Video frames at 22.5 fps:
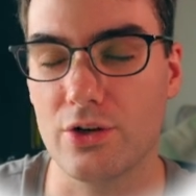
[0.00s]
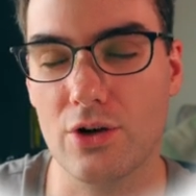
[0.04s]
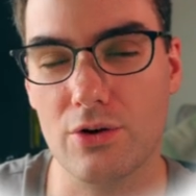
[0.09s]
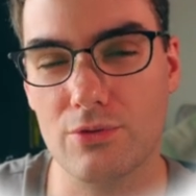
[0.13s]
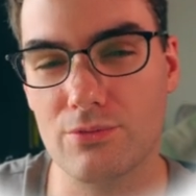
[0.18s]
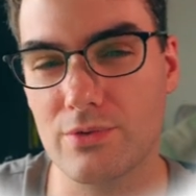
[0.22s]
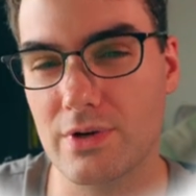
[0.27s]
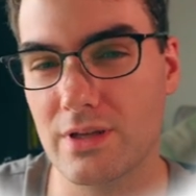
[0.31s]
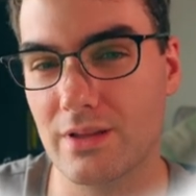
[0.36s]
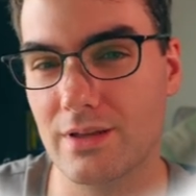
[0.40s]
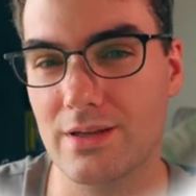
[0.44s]

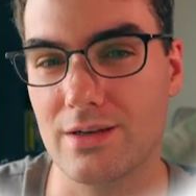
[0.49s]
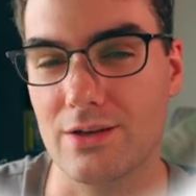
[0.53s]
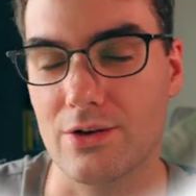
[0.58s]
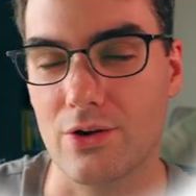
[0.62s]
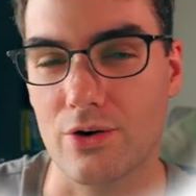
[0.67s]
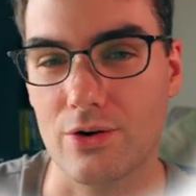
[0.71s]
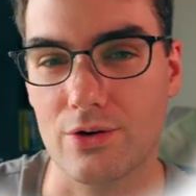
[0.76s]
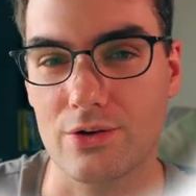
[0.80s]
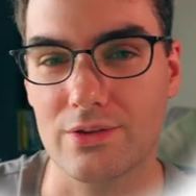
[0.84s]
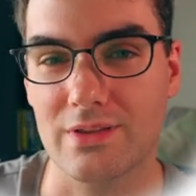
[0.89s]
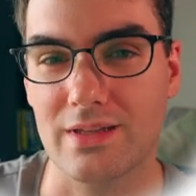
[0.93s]
not really
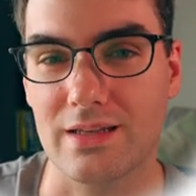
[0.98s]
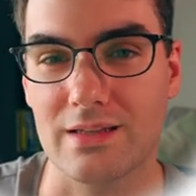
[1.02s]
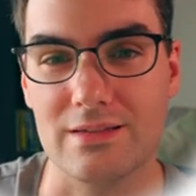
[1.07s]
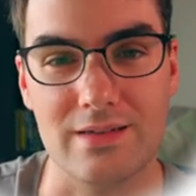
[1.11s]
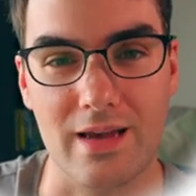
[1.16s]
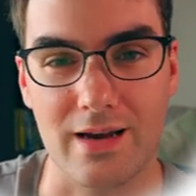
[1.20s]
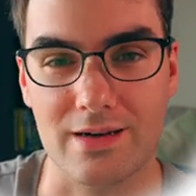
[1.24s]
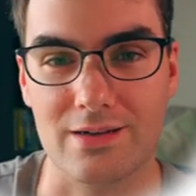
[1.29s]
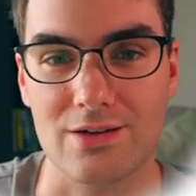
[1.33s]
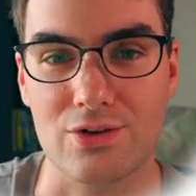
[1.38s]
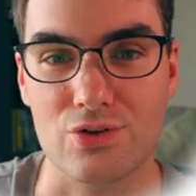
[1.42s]
known the
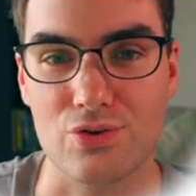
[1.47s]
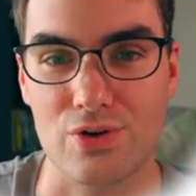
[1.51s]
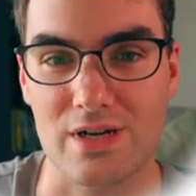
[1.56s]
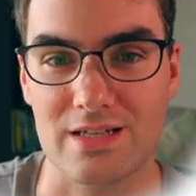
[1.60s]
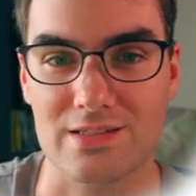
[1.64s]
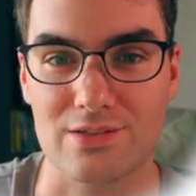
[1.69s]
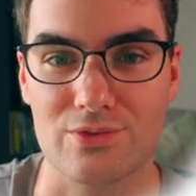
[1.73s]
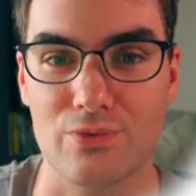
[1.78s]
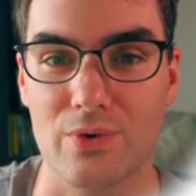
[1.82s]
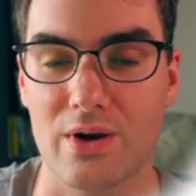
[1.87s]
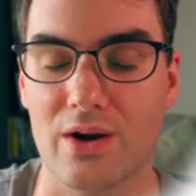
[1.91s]
exact
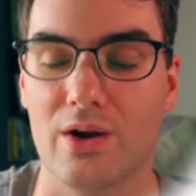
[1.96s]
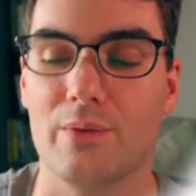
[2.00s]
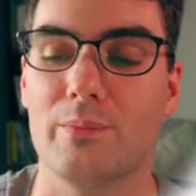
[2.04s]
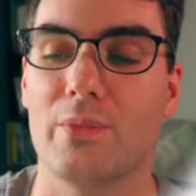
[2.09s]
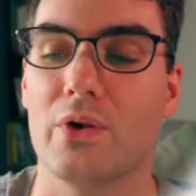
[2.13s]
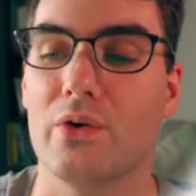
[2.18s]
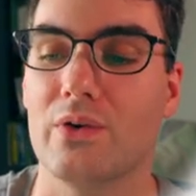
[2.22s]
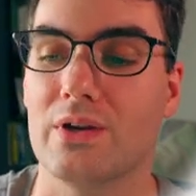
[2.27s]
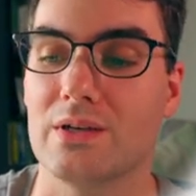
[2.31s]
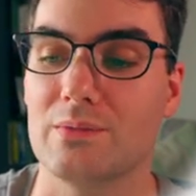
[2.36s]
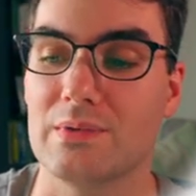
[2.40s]
address of where I'm
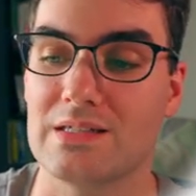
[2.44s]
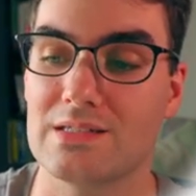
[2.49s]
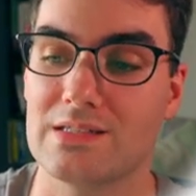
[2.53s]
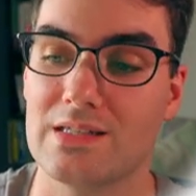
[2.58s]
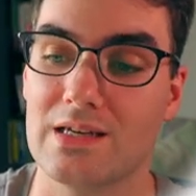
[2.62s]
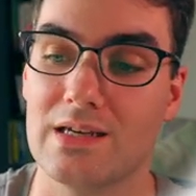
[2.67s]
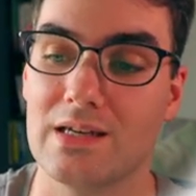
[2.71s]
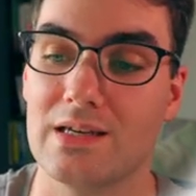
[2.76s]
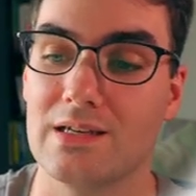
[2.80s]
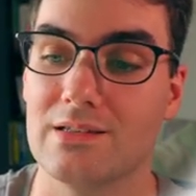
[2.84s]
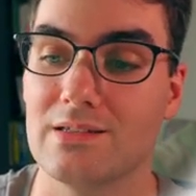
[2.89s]
going to be
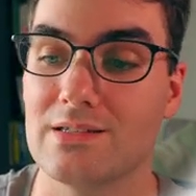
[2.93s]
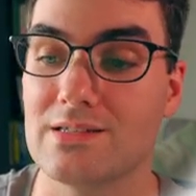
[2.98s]
staying.